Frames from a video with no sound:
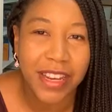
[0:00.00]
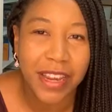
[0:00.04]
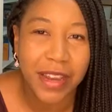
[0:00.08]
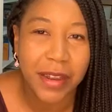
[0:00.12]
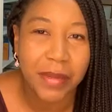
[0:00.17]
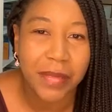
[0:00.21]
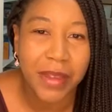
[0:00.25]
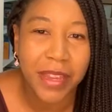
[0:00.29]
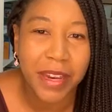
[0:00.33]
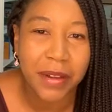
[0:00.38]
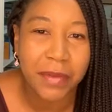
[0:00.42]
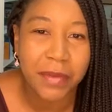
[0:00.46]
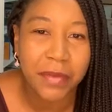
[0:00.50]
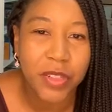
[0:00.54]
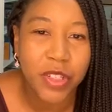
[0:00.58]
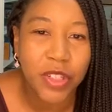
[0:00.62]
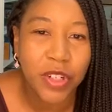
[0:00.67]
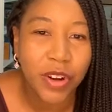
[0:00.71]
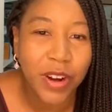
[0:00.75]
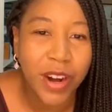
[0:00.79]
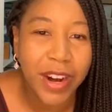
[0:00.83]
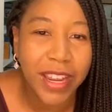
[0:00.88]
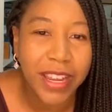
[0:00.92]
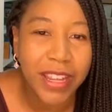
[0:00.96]
time, and I'm
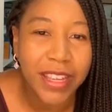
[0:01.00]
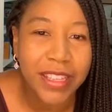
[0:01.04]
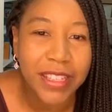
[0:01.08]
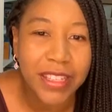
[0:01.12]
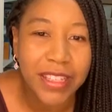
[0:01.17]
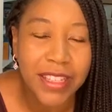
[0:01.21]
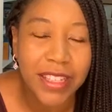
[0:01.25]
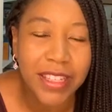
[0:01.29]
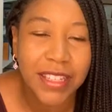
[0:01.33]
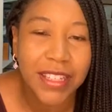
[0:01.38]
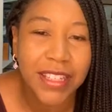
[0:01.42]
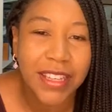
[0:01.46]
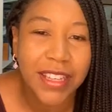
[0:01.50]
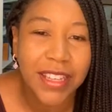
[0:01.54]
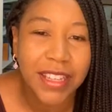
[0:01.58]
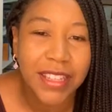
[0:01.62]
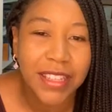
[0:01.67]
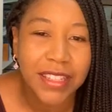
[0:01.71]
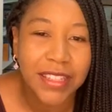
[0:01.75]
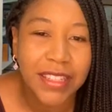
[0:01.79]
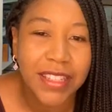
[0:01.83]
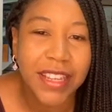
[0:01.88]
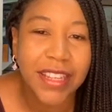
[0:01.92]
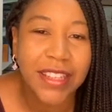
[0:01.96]
trying to
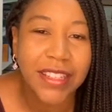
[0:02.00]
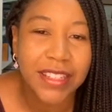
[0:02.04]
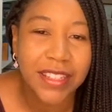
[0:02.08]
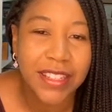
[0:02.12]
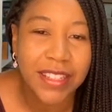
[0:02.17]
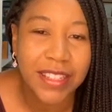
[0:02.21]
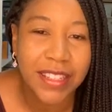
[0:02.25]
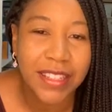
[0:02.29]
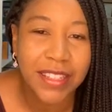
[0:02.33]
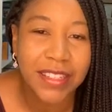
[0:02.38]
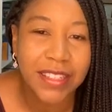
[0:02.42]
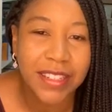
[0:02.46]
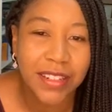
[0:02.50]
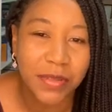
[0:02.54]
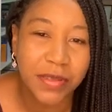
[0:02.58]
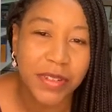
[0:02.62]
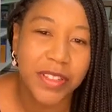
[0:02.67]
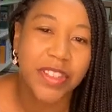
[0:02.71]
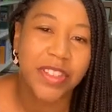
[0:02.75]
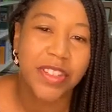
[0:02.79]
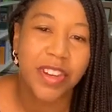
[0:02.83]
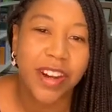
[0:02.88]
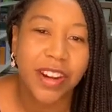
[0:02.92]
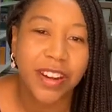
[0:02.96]
stay consistent
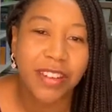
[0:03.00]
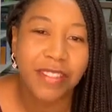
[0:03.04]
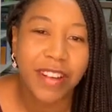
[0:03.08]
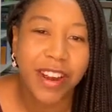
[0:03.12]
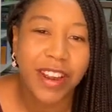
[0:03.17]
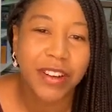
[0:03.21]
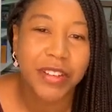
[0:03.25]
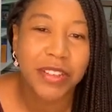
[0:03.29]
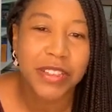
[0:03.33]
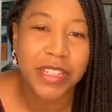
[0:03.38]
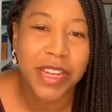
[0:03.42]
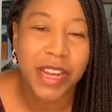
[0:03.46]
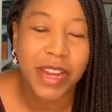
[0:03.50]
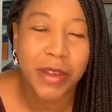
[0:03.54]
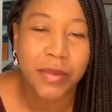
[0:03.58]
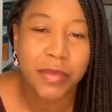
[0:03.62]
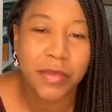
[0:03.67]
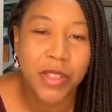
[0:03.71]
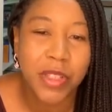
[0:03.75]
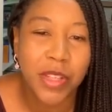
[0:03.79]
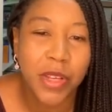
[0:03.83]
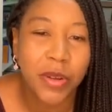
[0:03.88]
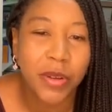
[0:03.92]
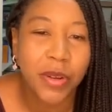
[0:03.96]
with starting right on
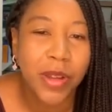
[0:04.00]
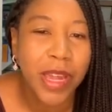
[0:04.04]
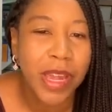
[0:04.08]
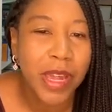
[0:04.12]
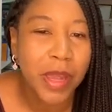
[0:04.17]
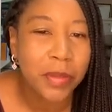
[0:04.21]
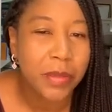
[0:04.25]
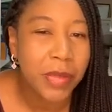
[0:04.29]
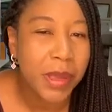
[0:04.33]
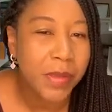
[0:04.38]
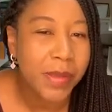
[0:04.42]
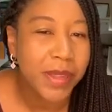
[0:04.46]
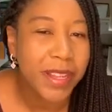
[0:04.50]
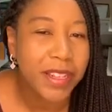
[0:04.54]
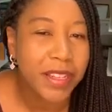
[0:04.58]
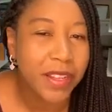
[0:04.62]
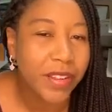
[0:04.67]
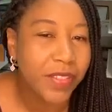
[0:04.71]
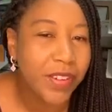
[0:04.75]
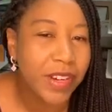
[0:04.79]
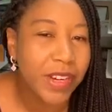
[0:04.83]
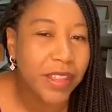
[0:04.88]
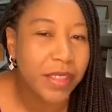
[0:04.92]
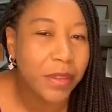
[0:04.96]
time. So maybe I'll
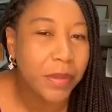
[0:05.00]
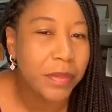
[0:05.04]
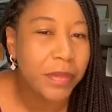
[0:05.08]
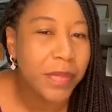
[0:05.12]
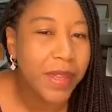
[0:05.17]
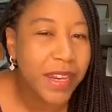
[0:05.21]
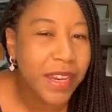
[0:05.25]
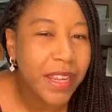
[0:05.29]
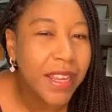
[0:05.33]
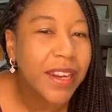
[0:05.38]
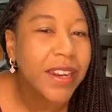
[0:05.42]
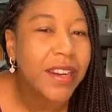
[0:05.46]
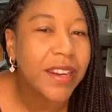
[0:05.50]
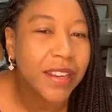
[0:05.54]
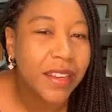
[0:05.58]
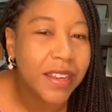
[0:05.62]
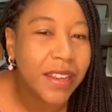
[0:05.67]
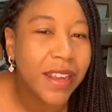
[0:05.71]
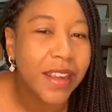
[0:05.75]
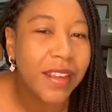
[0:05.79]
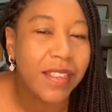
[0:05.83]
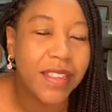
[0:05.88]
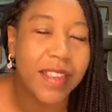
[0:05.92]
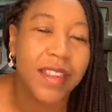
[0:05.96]
give another minute
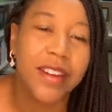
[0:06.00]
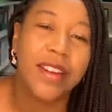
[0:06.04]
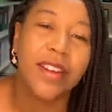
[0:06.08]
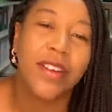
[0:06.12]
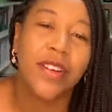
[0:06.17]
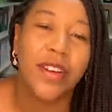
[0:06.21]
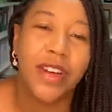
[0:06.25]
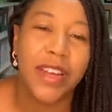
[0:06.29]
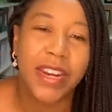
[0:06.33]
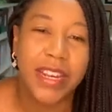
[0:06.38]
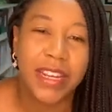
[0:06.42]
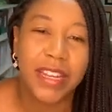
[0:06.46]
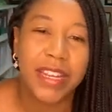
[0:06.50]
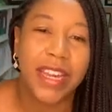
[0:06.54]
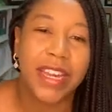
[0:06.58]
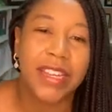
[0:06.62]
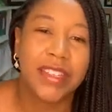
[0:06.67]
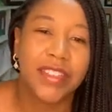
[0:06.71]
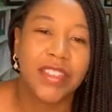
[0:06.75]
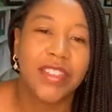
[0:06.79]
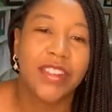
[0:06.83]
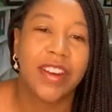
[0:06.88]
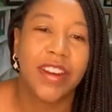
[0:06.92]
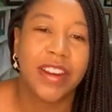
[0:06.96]
and then go ahead and
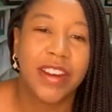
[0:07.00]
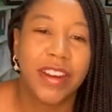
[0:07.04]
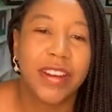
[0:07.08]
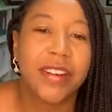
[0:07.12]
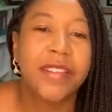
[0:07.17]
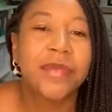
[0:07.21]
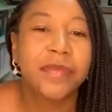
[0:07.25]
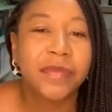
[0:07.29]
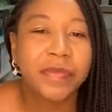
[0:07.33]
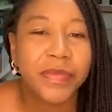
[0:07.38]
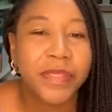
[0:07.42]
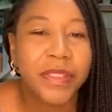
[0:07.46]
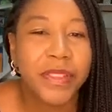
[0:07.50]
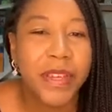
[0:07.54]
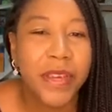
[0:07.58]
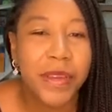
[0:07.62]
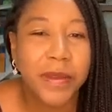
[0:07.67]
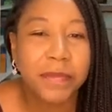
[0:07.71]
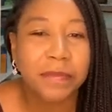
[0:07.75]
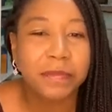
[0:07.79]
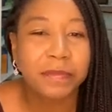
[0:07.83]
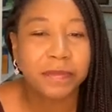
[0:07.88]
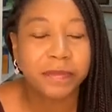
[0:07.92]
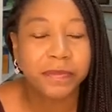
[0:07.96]
get started.
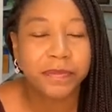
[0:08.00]
Okay.